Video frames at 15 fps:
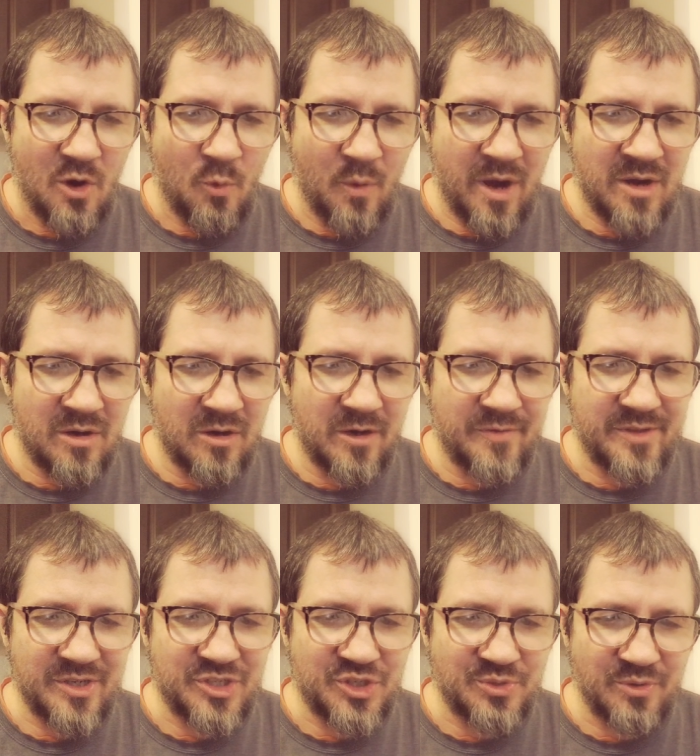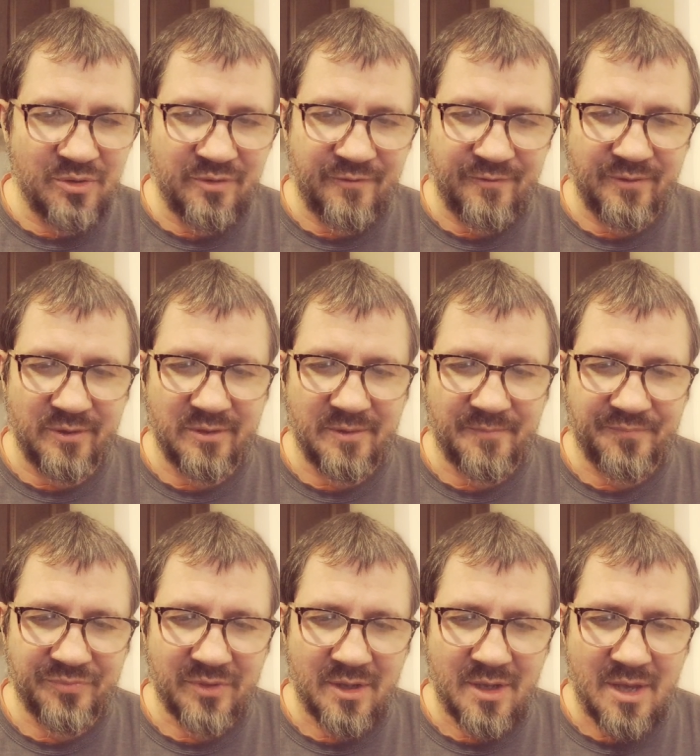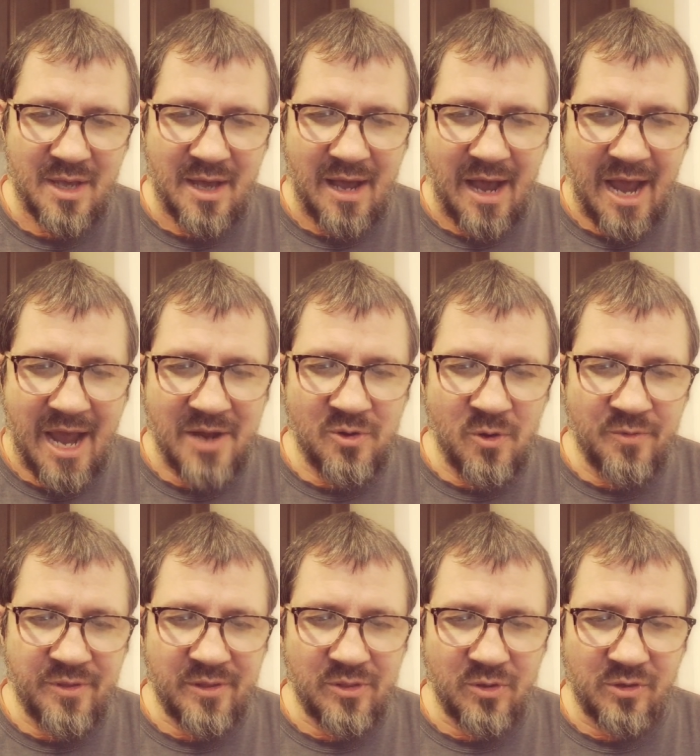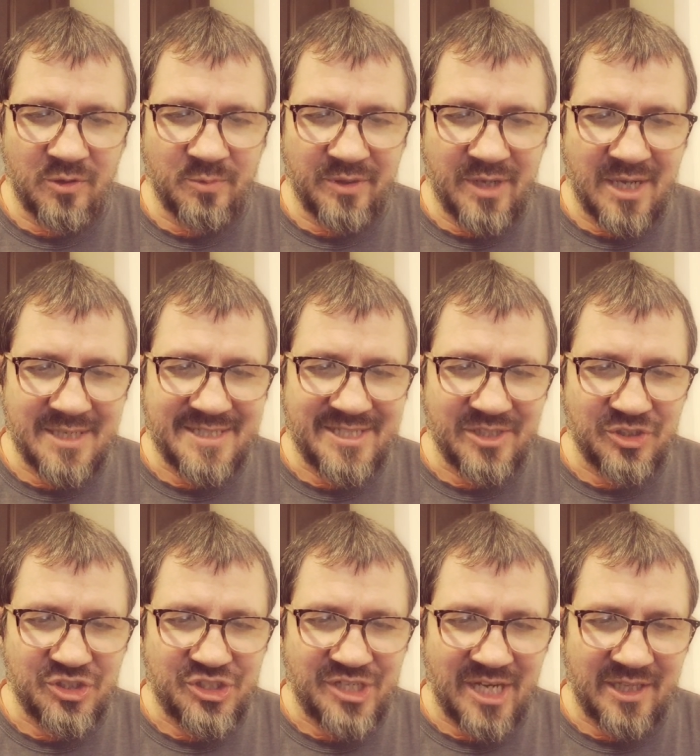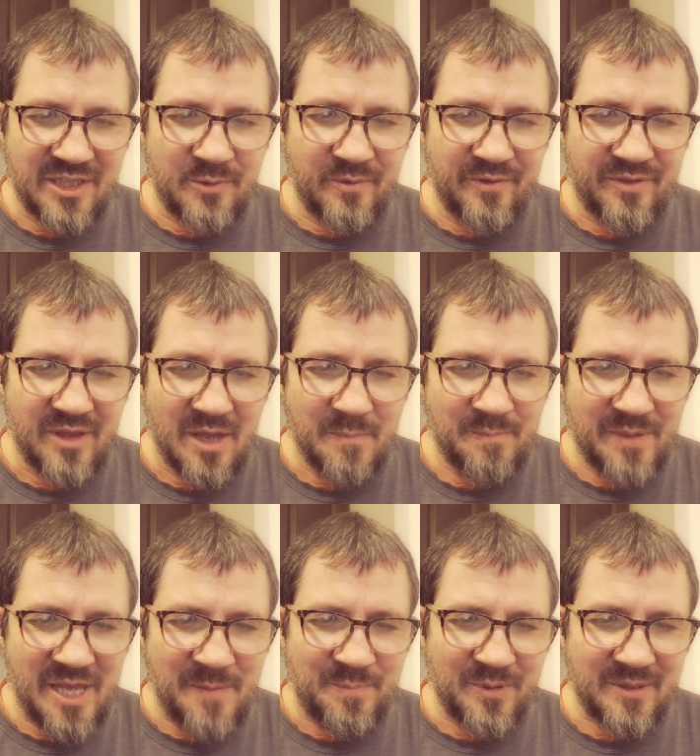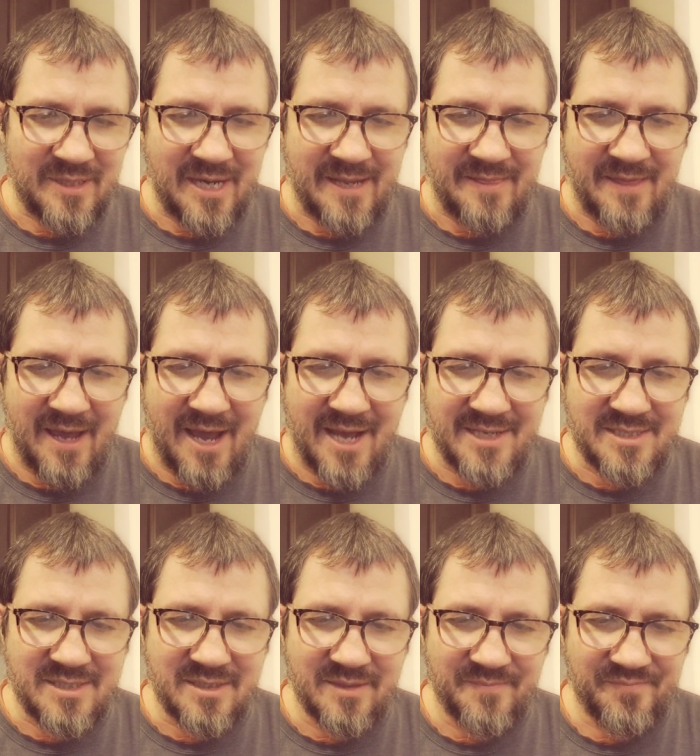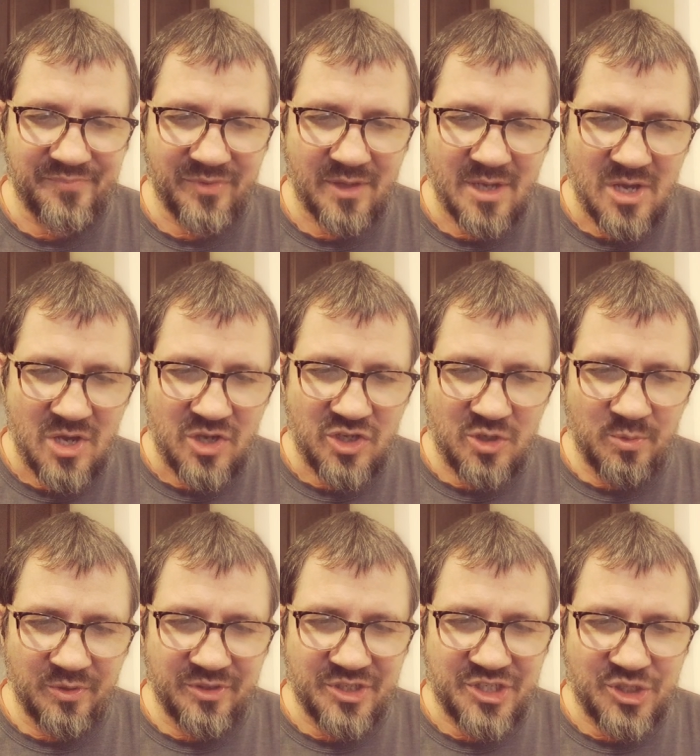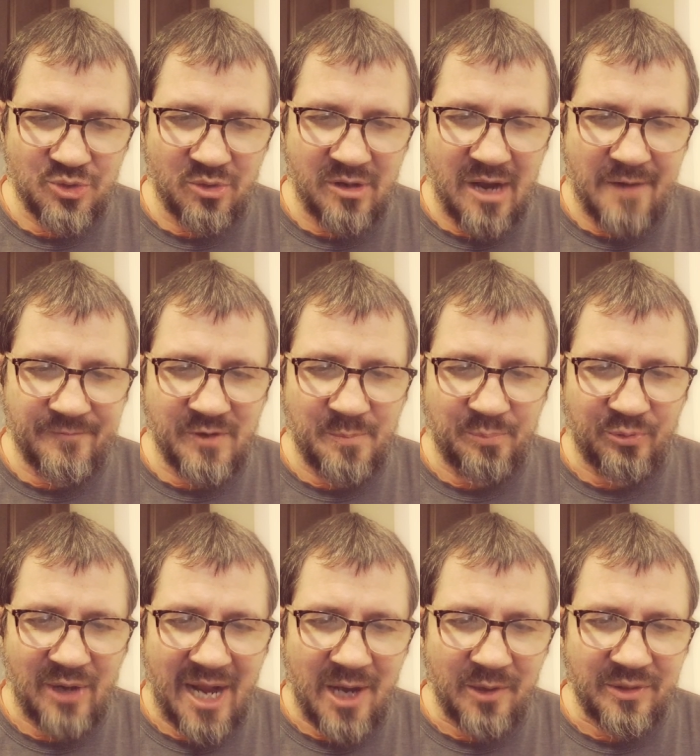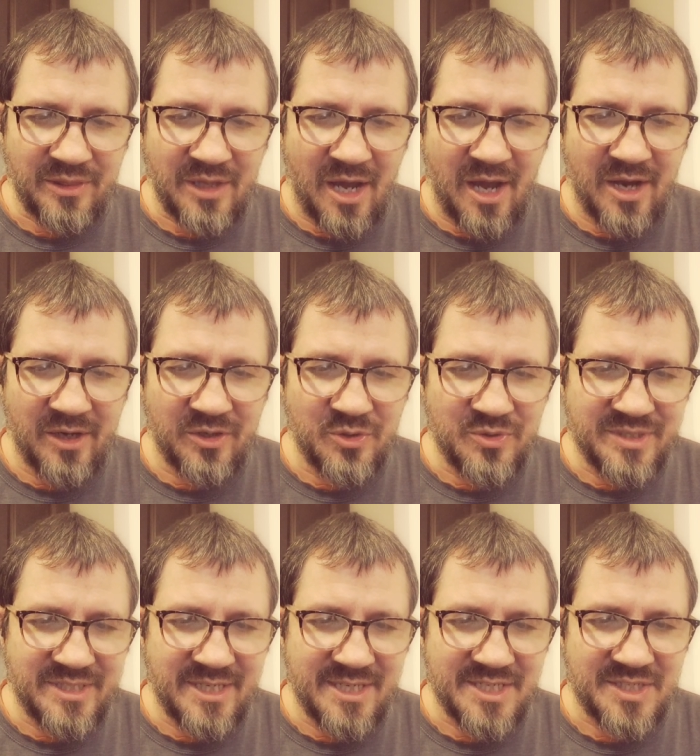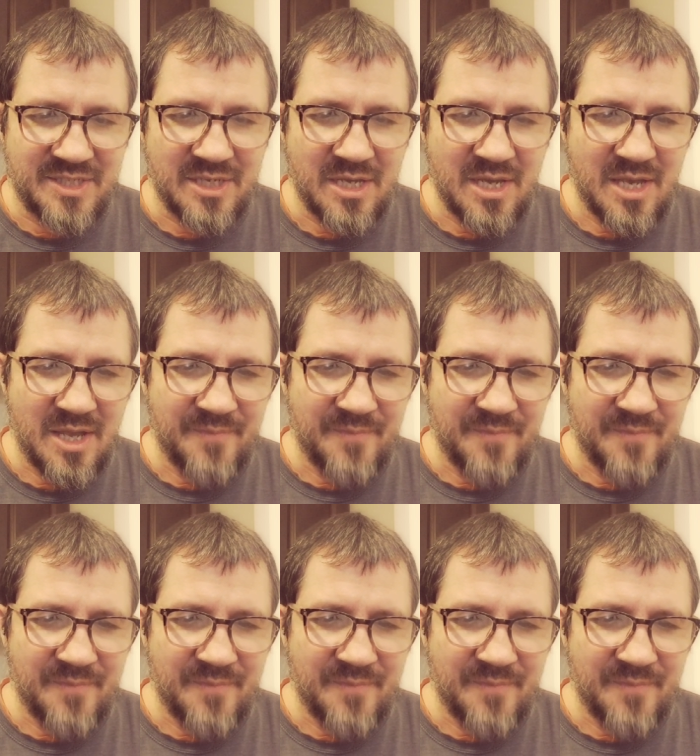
Where are the truthful? I know the Lord will not deal gently with people like that. You will destroy every proud liar who says,